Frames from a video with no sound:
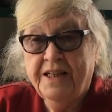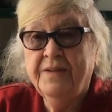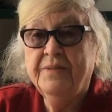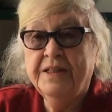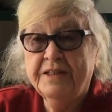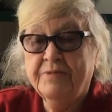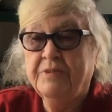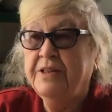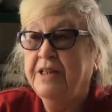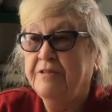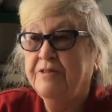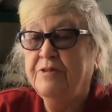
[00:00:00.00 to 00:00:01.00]
Yeah, that's
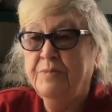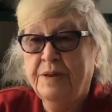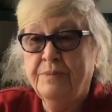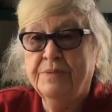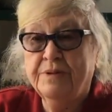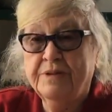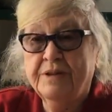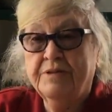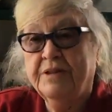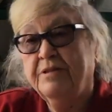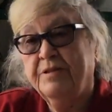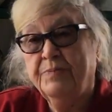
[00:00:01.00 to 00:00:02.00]
one they could remember, or
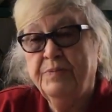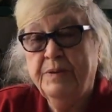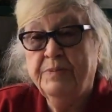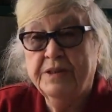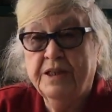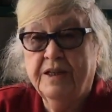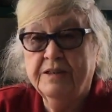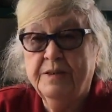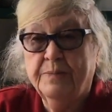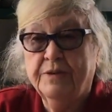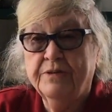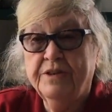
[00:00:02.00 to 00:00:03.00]
there people talking
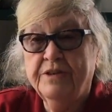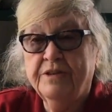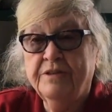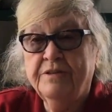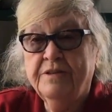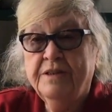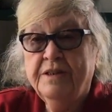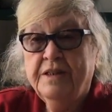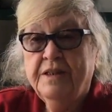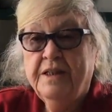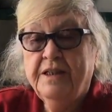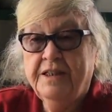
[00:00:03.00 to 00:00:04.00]
about,
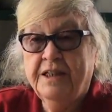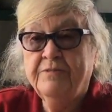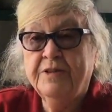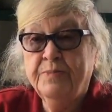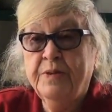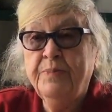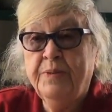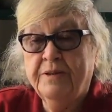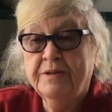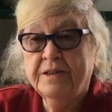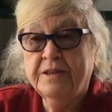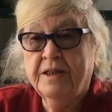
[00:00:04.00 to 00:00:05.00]
And that was my
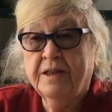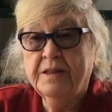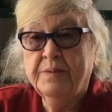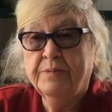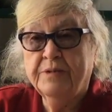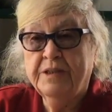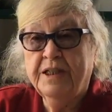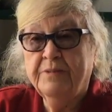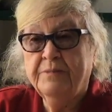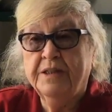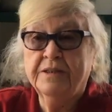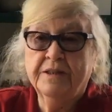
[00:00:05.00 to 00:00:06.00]
parents talking about
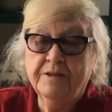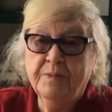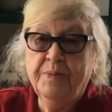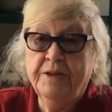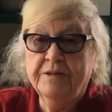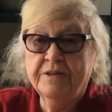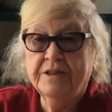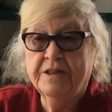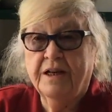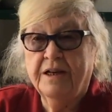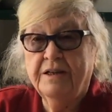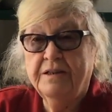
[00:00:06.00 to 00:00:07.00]
that, what their parents
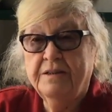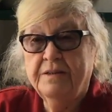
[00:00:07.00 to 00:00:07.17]
saw.